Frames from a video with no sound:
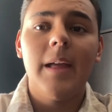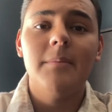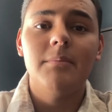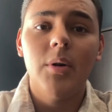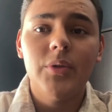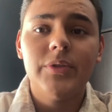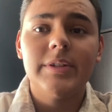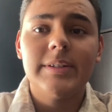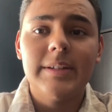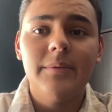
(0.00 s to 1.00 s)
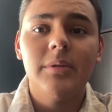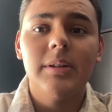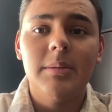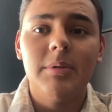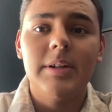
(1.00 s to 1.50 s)
Most civil
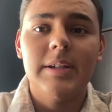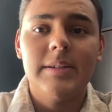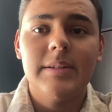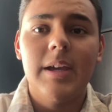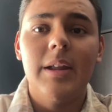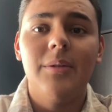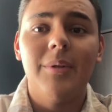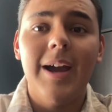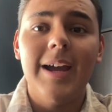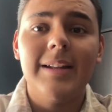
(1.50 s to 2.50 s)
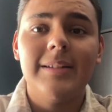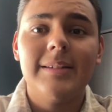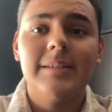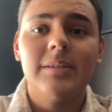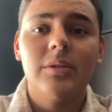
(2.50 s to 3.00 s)
liberties and
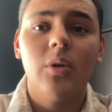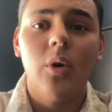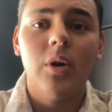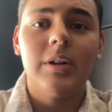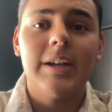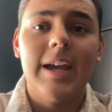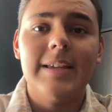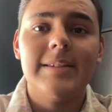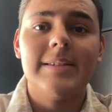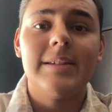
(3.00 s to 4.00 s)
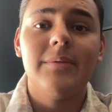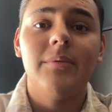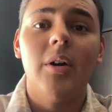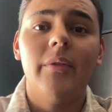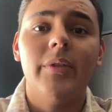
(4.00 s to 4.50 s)
rights court cases
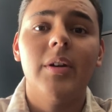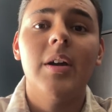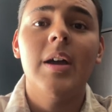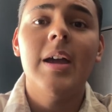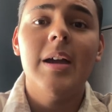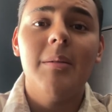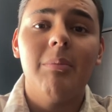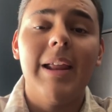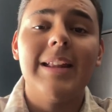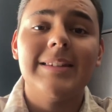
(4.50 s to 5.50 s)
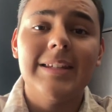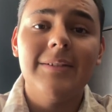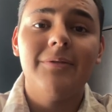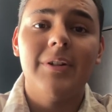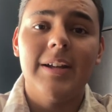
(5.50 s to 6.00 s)
involve the
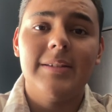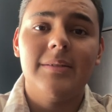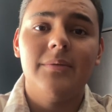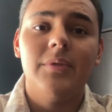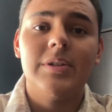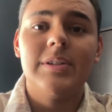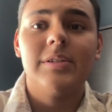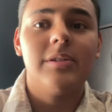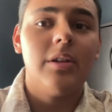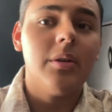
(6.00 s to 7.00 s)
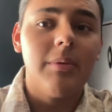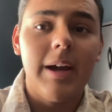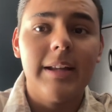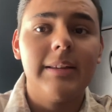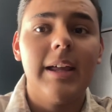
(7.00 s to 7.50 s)
plaintiff rights versus another
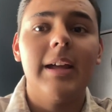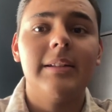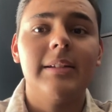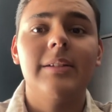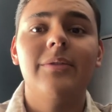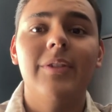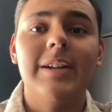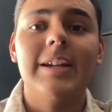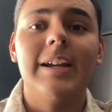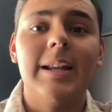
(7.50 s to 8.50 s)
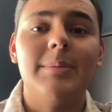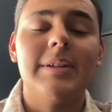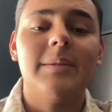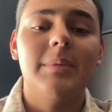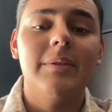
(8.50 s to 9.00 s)
right that the defendant claims
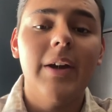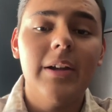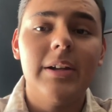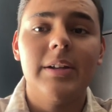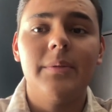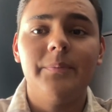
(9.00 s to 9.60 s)
has been violated.